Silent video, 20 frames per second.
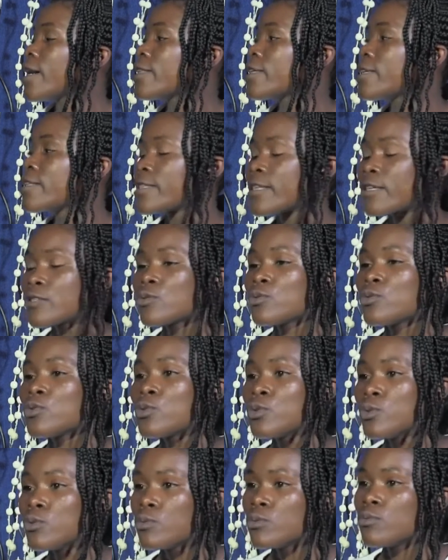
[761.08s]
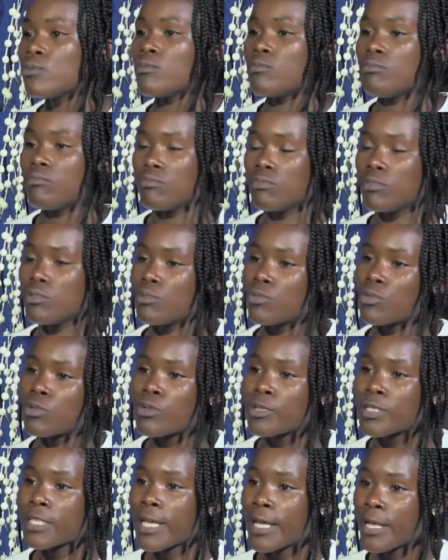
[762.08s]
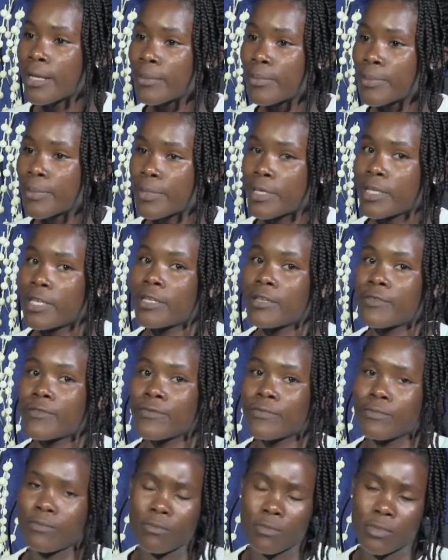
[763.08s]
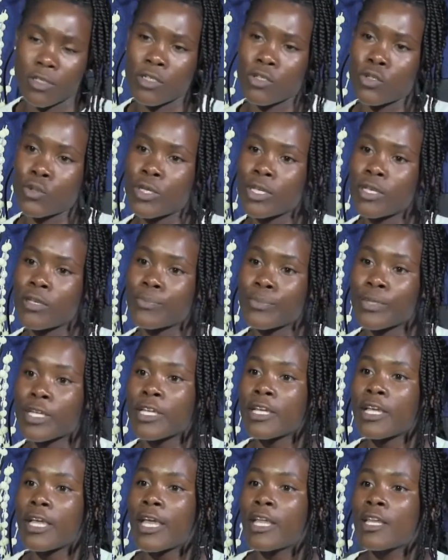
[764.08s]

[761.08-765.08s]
I think that will not help in bringing